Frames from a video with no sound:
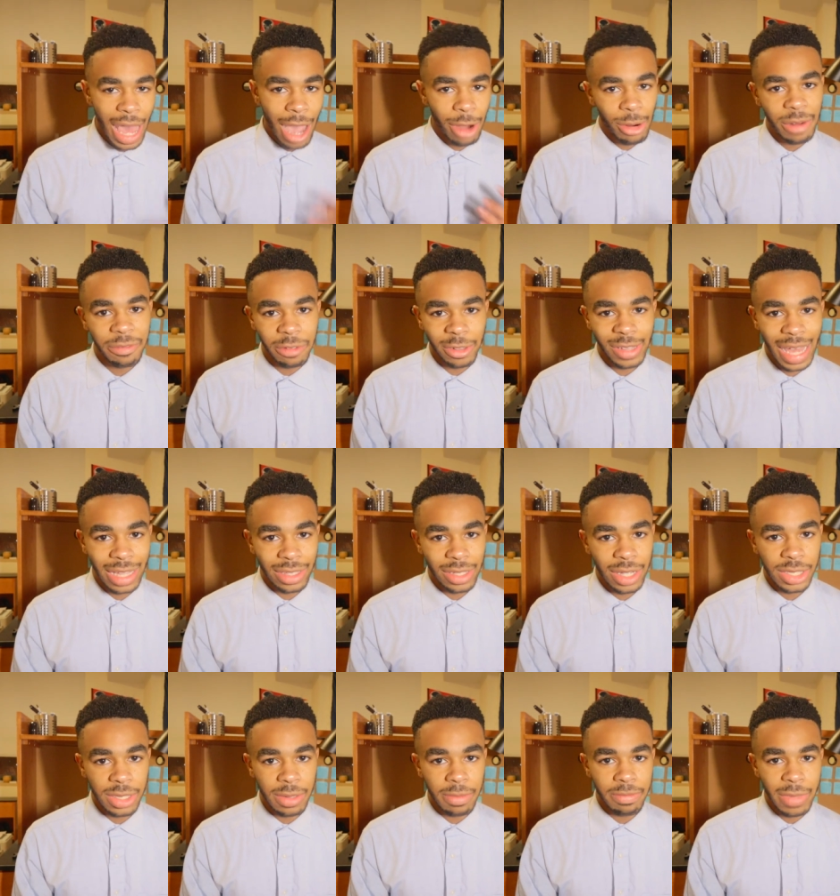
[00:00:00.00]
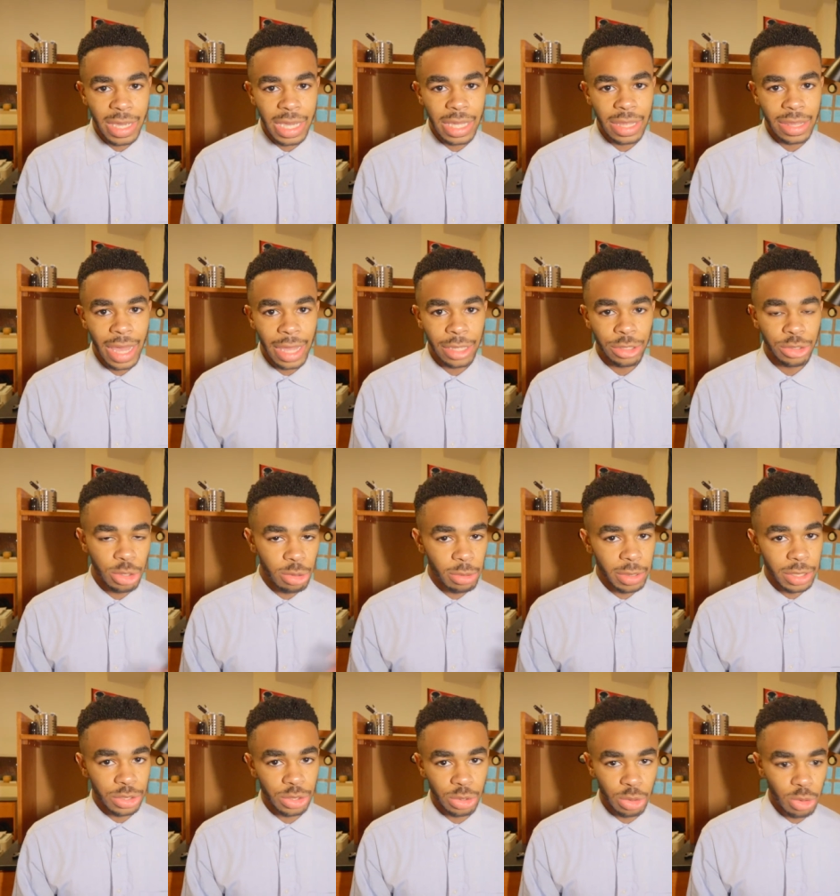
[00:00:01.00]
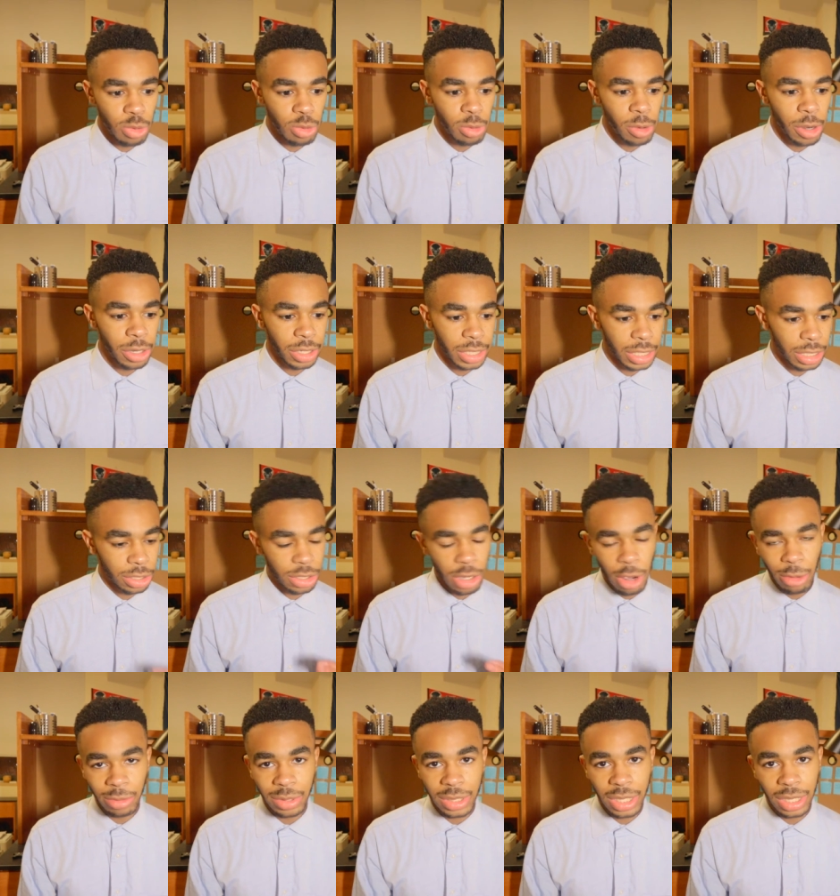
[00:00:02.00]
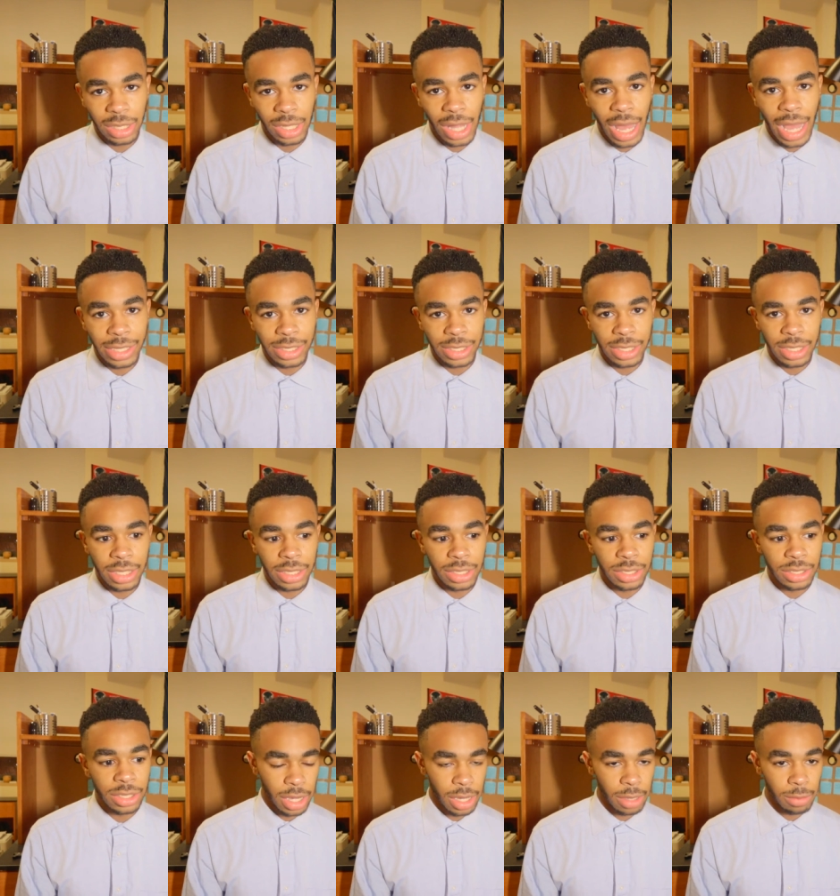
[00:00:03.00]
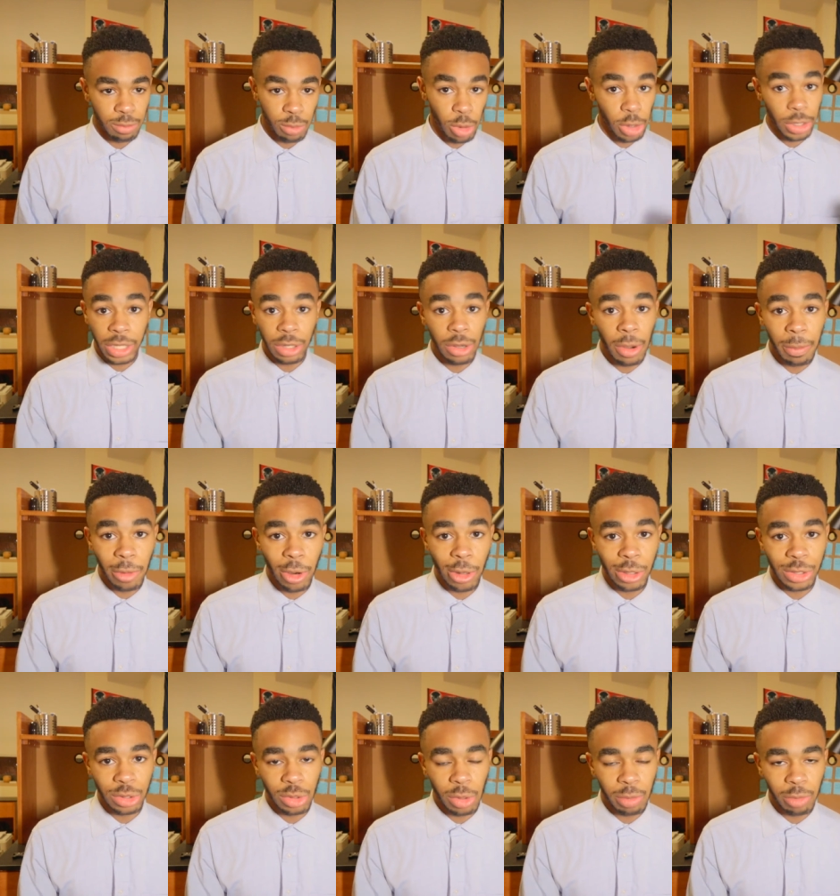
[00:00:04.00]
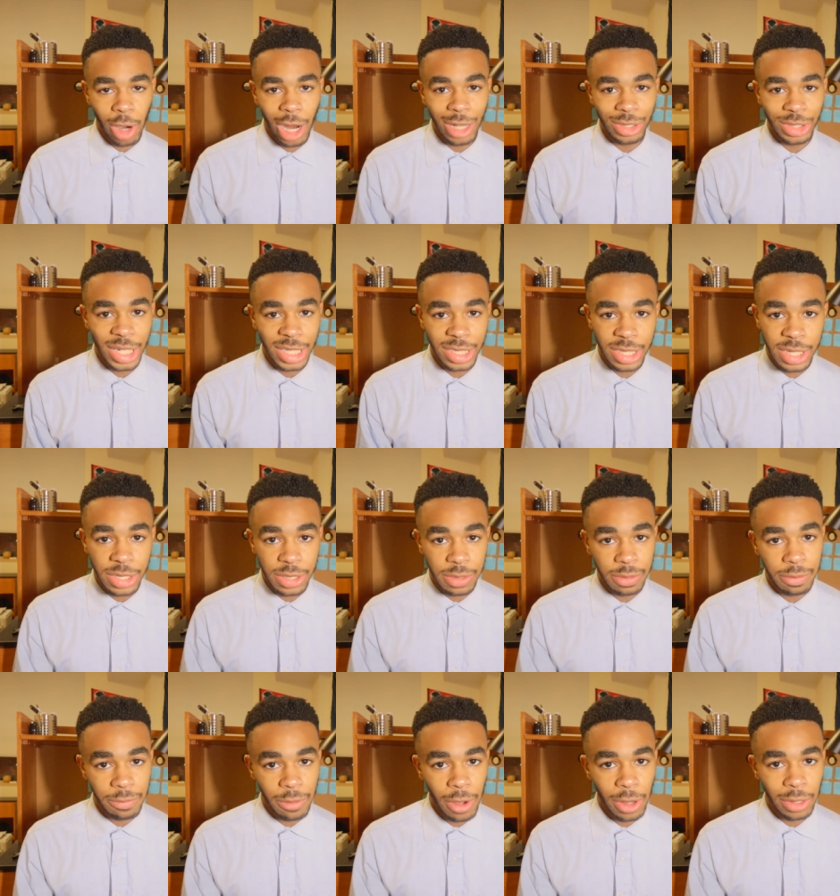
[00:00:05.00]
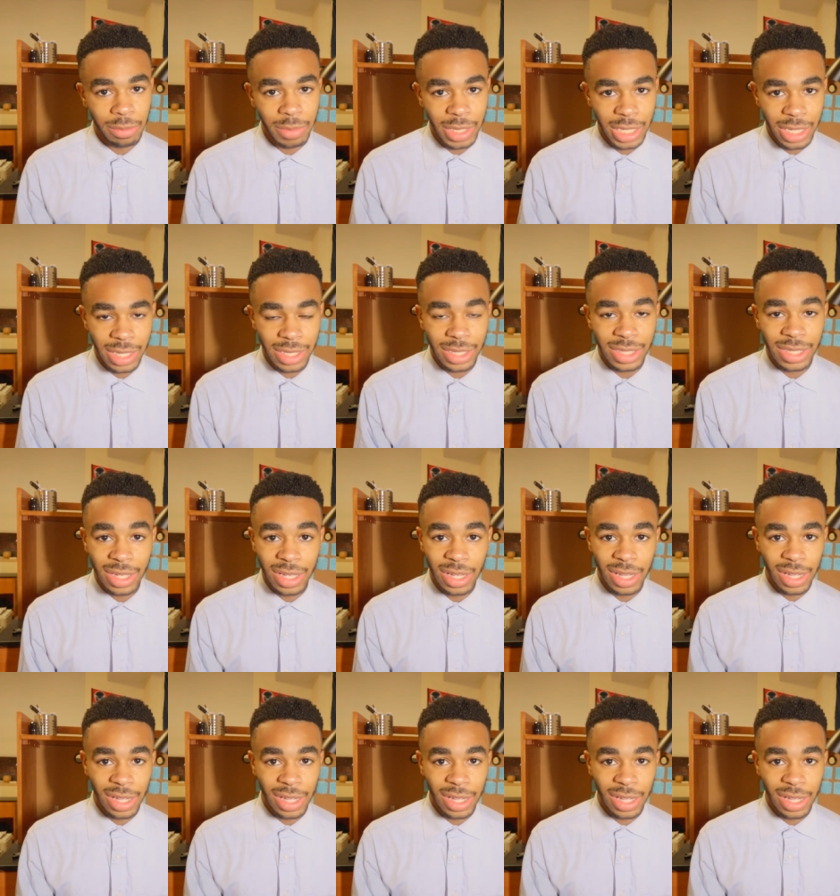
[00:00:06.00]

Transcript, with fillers: However, that doesn't mean that doing schoolwork and going to classes and working on personal projects isn't fun because